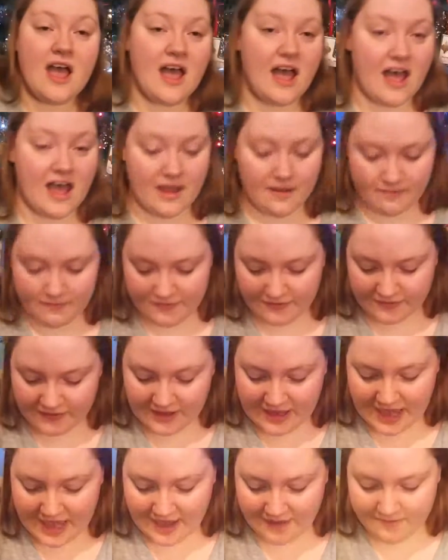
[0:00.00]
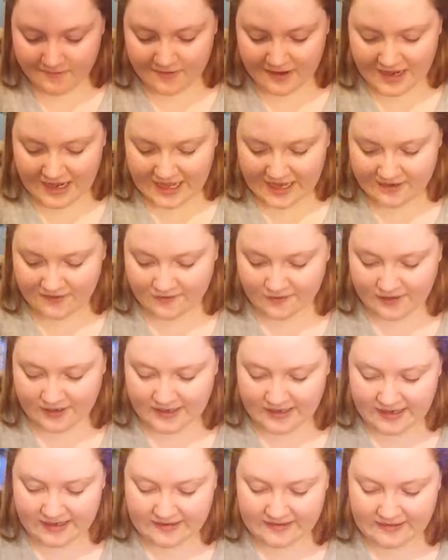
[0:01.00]
So yeah, I'm really
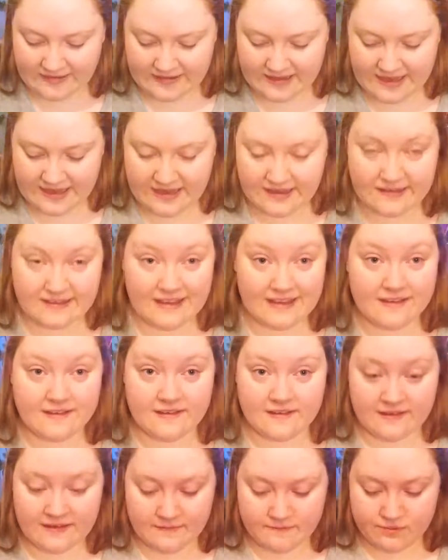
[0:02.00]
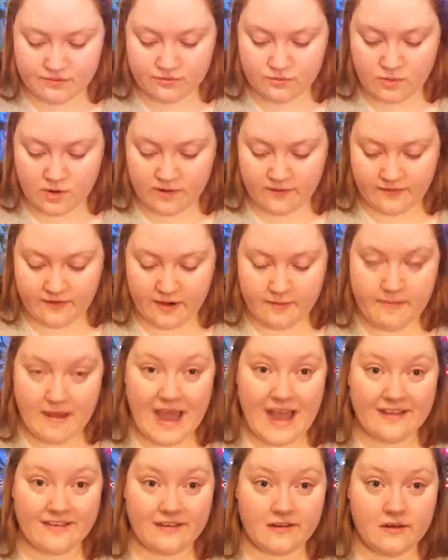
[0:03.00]
enjoying knitting these. It's a simple one row
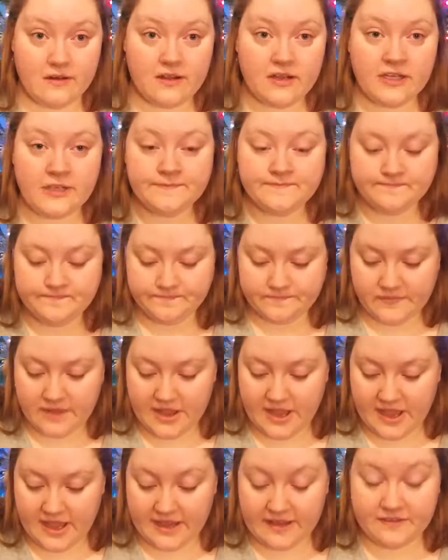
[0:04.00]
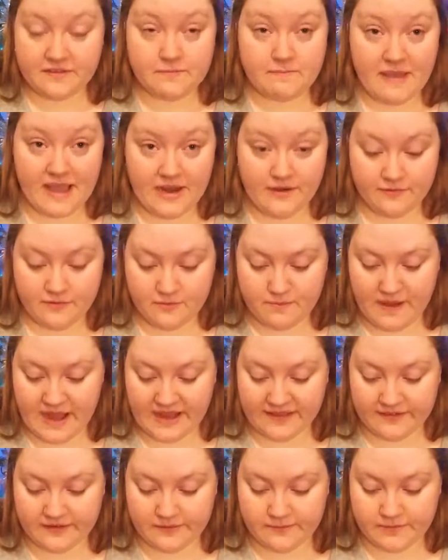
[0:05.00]
pattern. It is a paid for
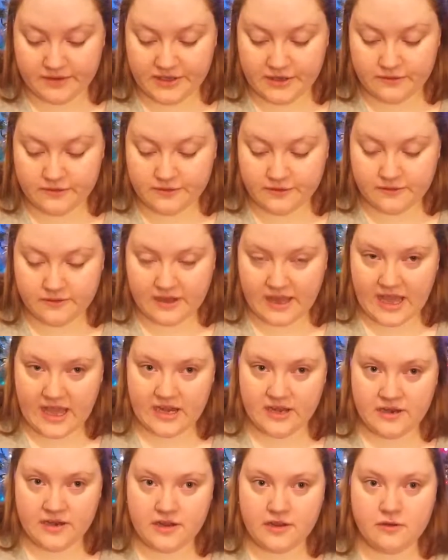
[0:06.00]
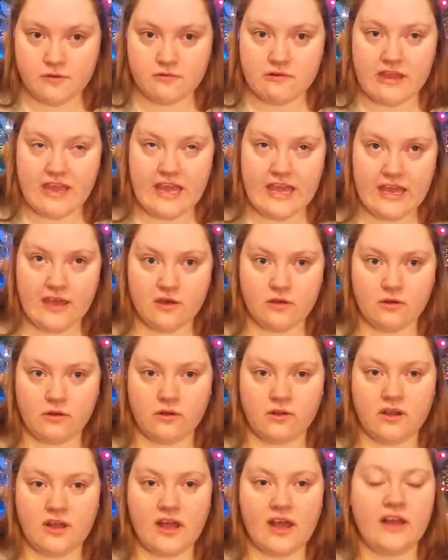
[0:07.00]
pattern, but you do get a new
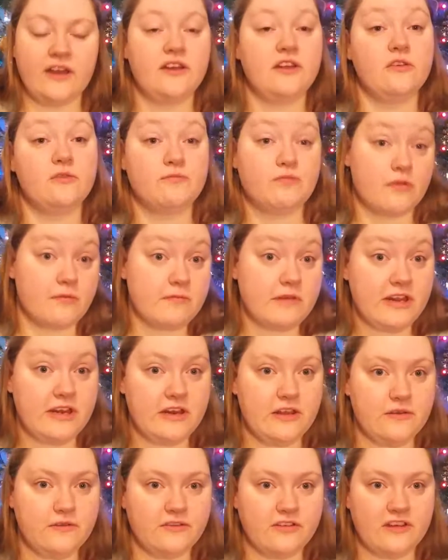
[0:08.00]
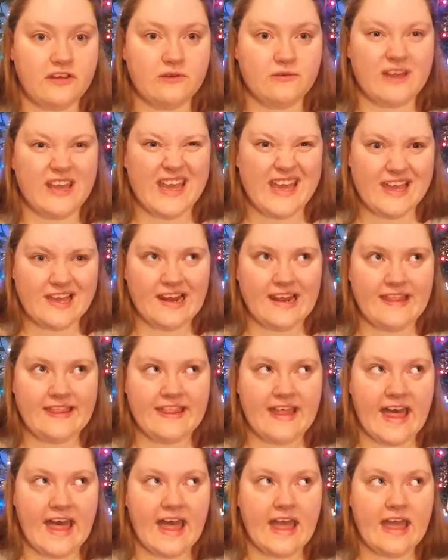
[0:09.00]
heel, probably new to you heel
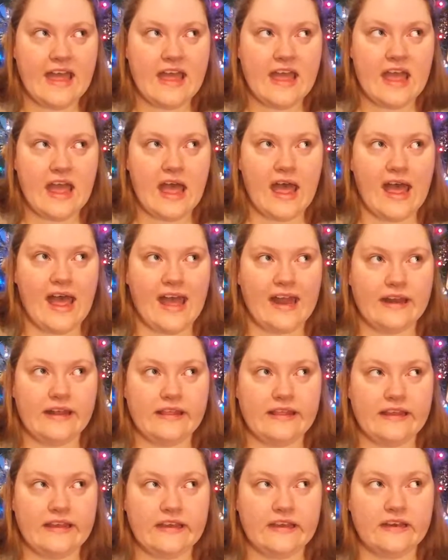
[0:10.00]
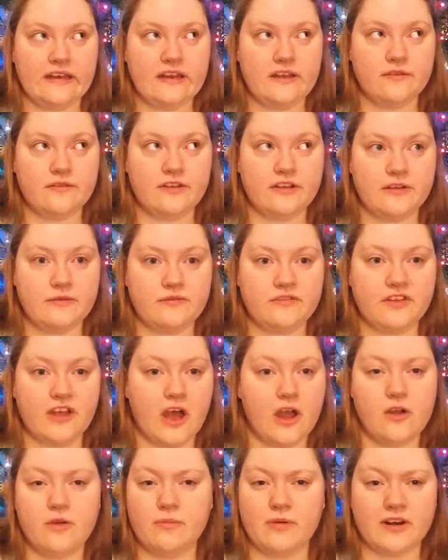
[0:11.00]
in there, and I think a new to you
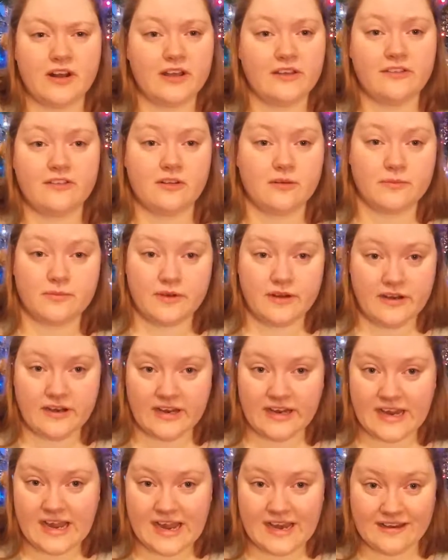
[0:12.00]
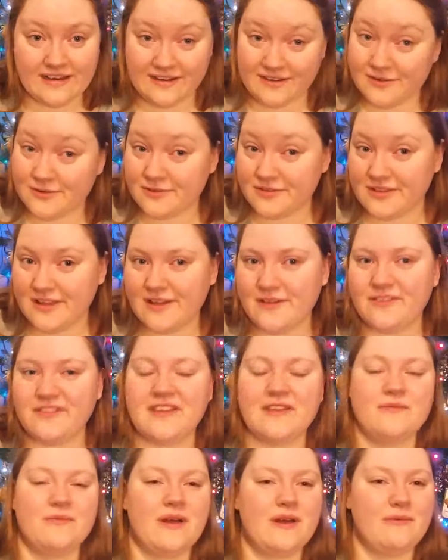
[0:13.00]
toe, but I stopped reading and ignored those
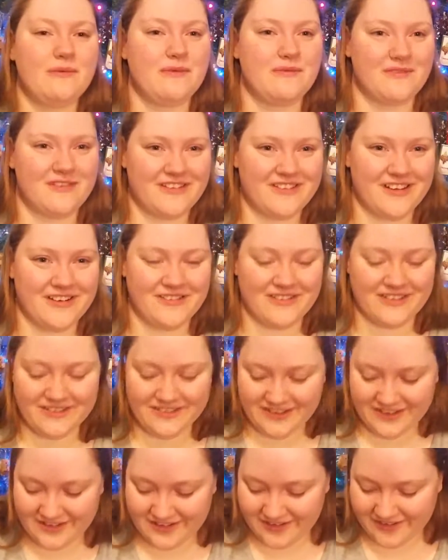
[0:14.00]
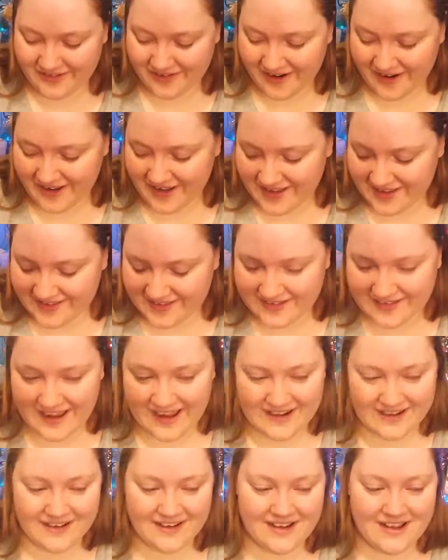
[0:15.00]
and went with what I wanted to try instead.